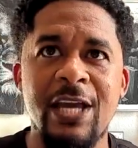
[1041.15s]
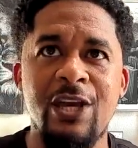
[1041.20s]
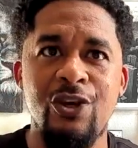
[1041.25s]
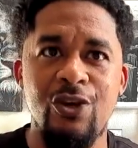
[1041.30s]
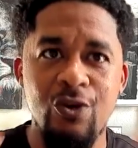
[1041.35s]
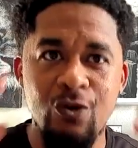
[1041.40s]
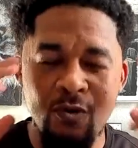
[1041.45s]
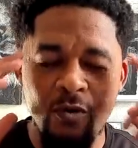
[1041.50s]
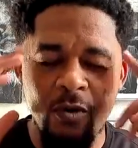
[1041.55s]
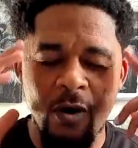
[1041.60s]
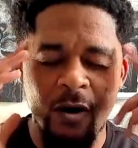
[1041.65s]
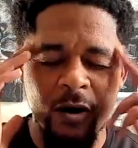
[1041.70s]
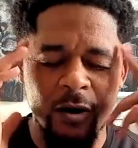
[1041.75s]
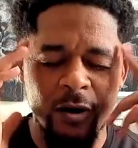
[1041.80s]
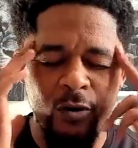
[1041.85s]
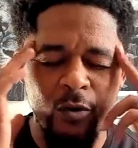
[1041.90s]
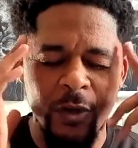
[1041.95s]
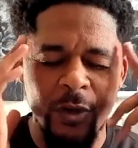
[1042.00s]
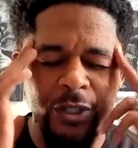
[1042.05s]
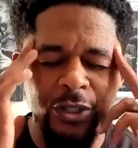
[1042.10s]
you are
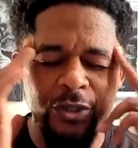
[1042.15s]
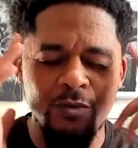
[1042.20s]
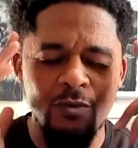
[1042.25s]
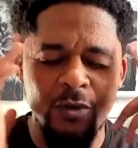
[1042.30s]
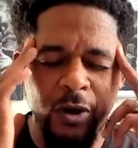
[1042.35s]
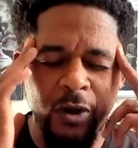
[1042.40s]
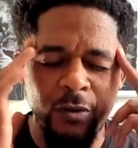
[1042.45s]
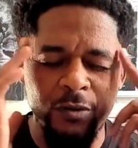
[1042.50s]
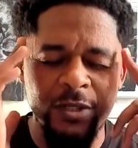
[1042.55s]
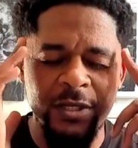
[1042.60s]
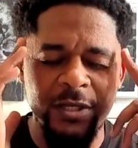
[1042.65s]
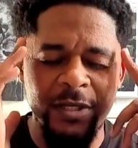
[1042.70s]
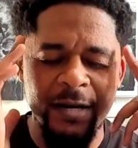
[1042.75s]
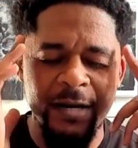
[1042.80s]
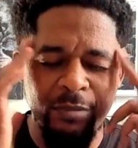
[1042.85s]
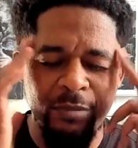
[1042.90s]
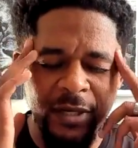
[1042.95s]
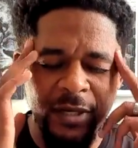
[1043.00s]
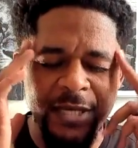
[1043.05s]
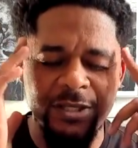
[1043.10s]
going to go to that
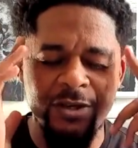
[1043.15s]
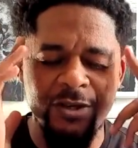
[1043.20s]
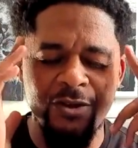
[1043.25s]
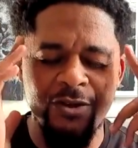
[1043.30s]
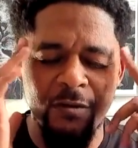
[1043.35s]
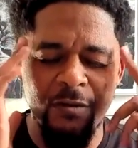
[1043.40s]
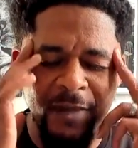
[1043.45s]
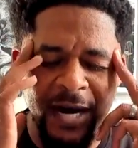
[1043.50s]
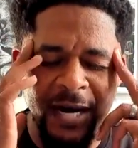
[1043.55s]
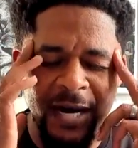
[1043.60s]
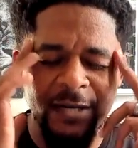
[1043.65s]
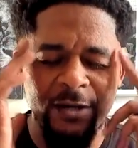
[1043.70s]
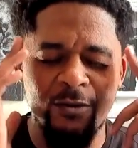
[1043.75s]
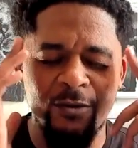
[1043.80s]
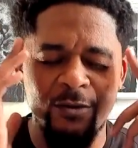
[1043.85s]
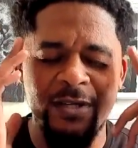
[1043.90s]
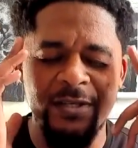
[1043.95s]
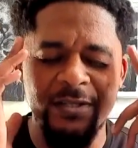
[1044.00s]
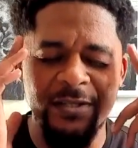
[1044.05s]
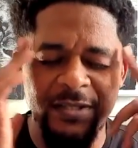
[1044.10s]
place in your mind on
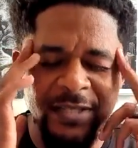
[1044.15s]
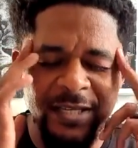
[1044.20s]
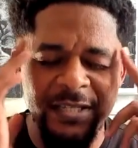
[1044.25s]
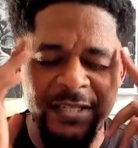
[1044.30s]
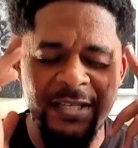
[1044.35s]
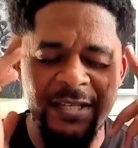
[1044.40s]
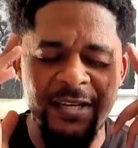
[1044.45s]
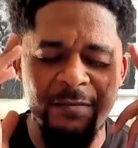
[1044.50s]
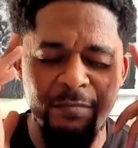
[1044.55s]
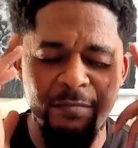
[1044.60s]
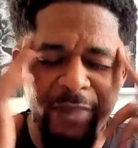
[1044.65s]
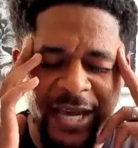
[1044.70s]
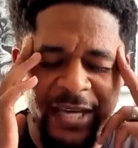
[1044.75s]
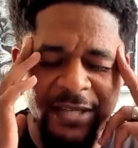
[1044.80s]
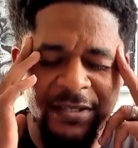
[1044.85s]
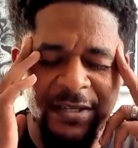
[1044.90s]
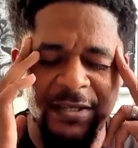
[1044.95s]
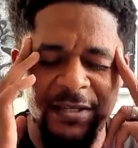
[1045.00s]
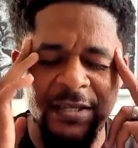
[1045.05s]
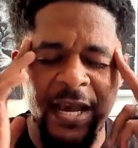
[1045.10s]
a consistent
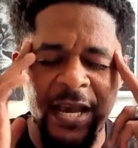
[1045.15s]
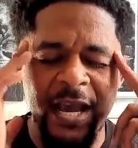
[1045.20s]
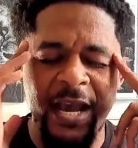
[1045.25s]
basis